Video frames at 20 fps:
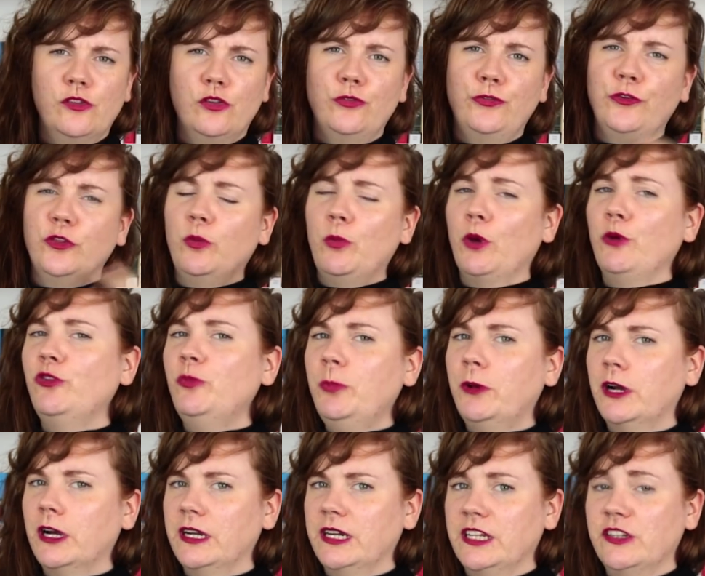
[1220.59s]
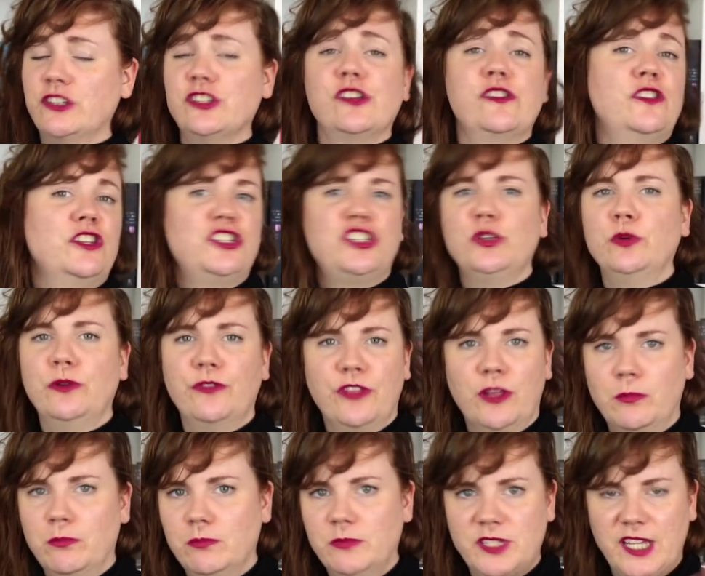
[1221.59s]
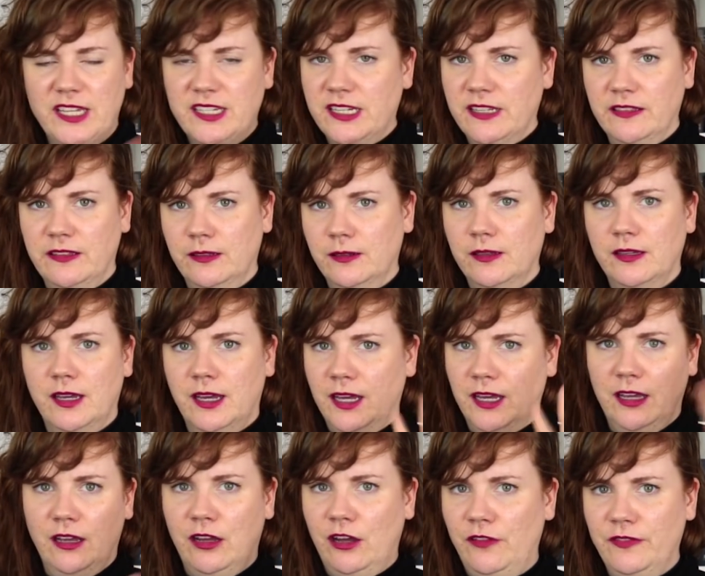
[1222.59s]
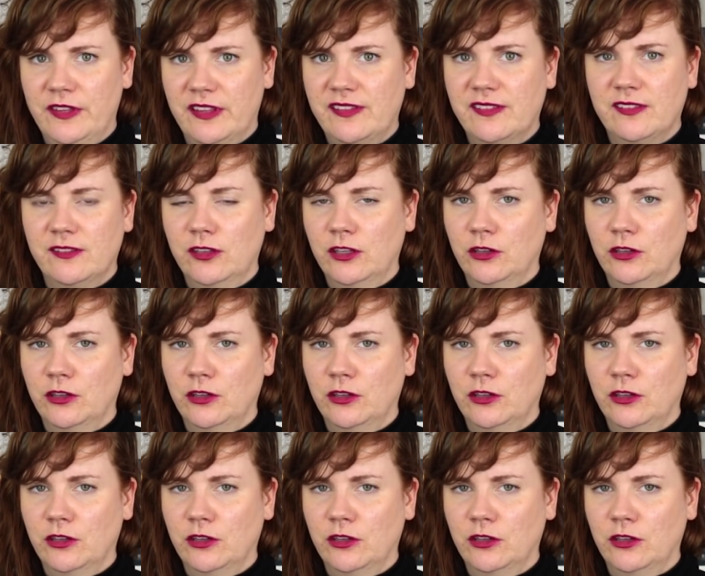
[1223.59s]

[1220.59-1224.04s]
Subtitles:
So for the most part, it's just the two of them tending on this,